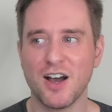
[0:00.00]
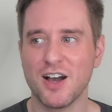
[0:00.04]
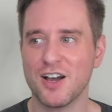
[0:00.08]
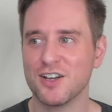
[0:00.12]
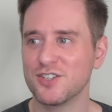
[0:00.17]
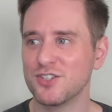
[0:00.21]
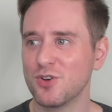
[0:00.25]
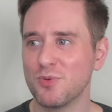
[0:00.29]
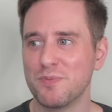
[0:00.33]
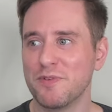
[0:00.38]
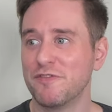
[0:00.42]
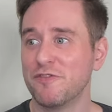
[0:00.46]

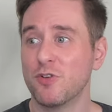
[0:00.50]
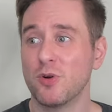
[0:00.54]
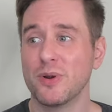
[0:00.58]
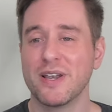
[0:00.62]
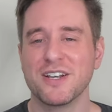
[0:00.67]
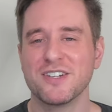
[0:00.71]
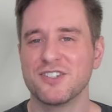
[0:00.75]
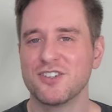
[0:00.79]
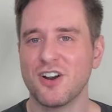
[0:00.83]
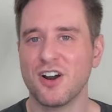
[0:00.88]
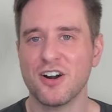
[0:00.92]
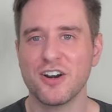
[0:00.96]
So before we
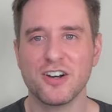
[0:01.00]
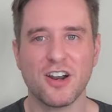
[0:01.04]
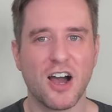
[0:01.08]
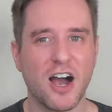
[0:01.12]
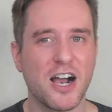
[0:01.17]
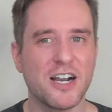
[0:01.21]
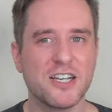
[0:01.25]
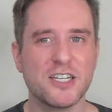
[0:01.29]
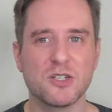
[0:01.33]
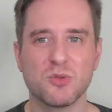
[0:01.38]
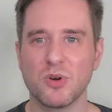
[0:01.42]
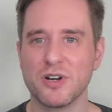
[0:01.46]
get started,
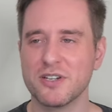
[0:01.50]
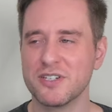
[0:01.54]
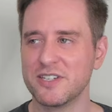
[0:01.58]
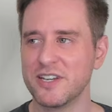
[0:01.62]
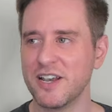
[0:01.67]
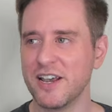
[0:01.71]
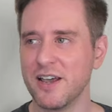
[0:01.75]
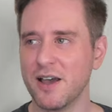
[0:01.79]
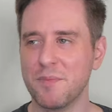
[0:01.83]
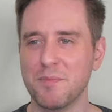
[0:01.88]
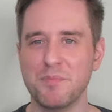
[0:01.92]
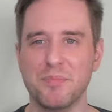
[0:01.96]
I just want to
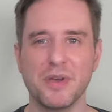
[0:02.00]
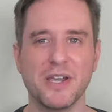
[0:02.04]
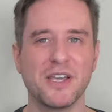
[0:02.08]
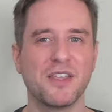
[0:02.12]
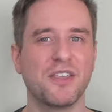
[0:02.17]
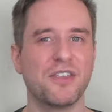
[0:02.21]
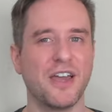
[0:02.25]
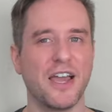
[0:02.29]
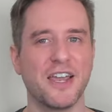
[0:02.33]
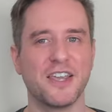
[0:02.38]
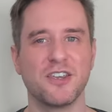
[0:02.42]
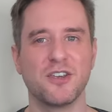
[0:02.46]
say a big
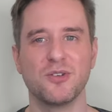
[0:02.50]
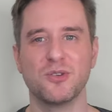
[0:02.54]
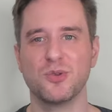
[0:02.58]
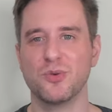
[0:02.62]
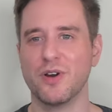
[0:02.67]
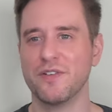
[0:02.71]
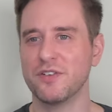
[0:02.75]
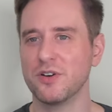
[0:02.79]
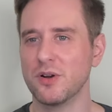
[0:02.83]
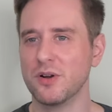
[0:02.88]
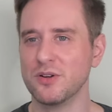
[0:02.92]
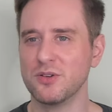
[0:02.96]
thank you
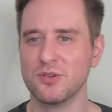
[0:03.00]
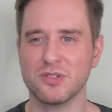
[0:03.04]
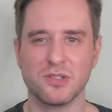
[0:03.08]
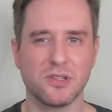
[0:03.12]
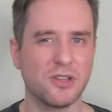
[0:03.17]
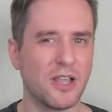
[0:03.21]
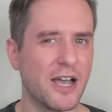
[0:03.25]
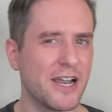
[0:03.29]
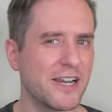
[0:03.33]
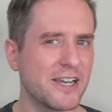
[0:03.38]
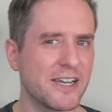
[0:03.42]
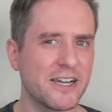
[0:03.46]
to everyone who's
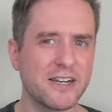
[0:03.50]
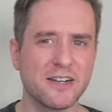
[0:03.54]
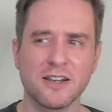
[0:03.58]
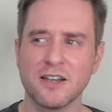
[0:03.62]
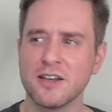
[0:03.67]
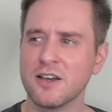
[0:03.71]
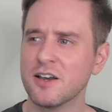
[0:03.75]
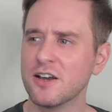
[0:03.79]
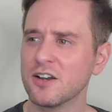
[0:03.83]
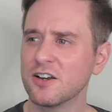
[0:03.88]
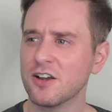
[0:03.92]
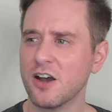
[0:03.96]
liking,
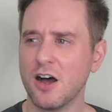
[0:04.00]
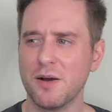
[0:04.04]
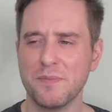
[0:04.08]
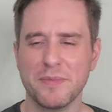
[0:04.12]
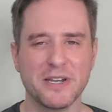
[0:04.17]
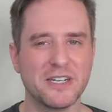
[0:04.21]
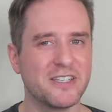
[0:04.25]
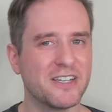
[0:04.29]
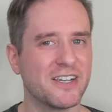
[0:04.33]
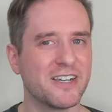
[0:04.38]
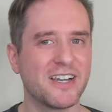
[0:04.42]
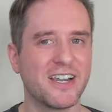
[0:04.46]

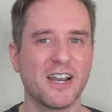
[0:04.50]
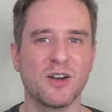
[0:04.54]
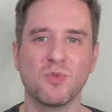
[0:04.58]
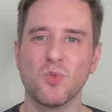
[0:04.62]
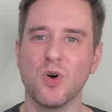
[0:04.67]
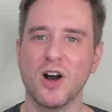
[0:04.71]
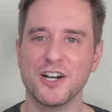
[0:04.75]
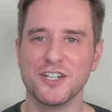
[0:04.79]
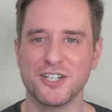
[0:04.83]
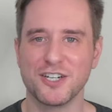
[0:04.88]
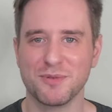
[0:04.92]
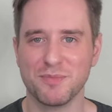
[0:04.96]
commenting, and
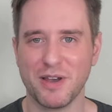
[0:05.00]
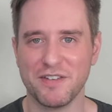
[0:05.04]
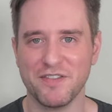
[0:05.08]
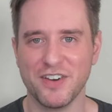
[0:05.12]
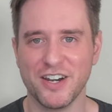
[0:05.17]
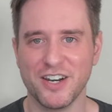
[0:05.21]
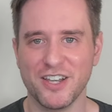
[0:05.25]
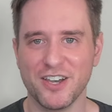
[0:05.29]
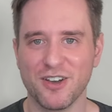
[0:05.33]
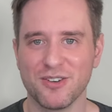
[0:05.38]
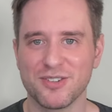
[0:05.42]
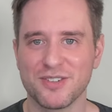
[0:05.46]
watching my
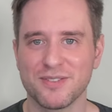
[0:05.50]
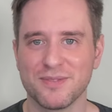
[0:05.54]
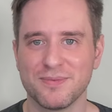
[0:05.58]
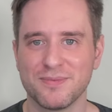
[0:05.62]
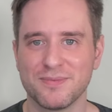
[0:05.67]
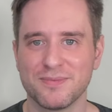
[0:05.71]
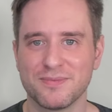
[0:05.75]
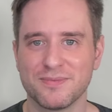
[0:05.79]
videos.